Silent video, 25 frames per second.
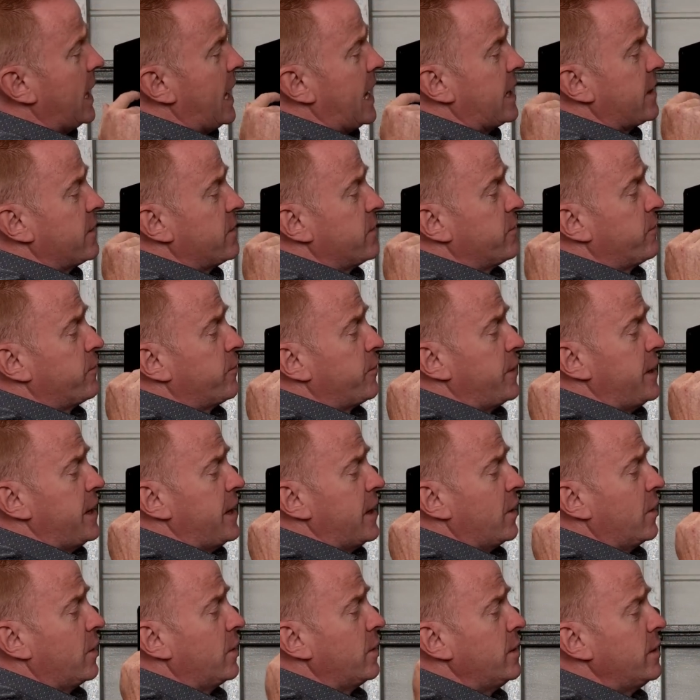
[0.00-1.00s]
out of the
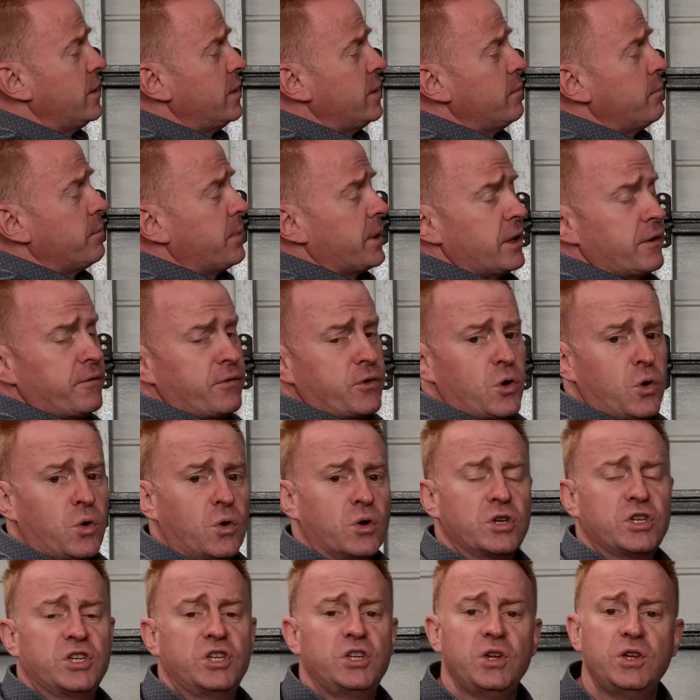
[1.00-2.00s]
Fresnel. But of
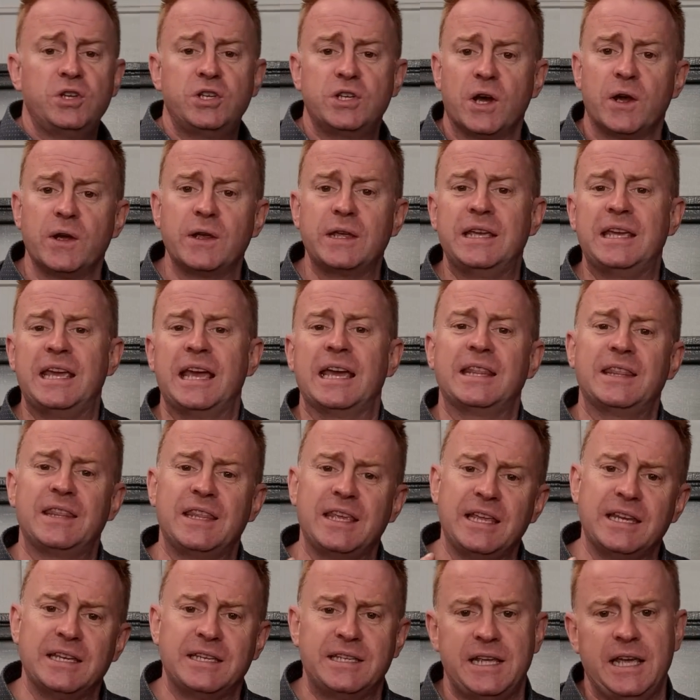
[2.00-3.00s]
course you don't get
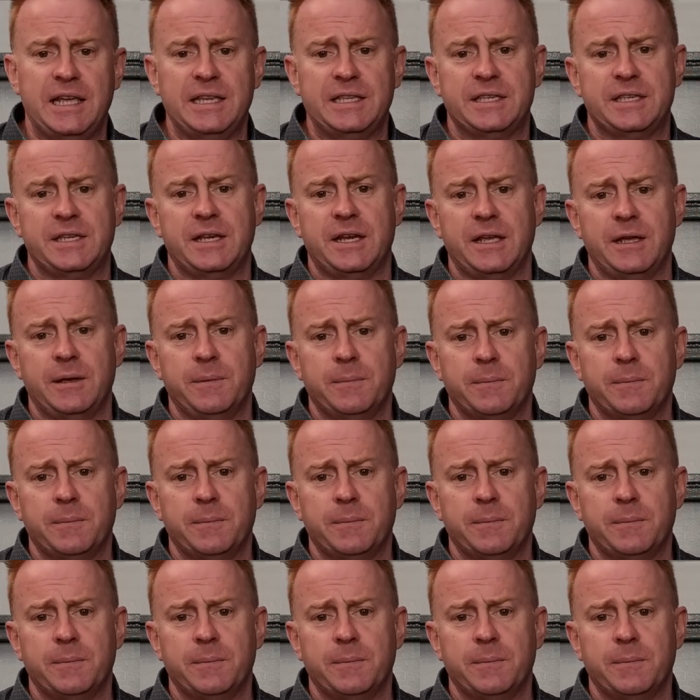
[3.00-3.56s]
the intensity.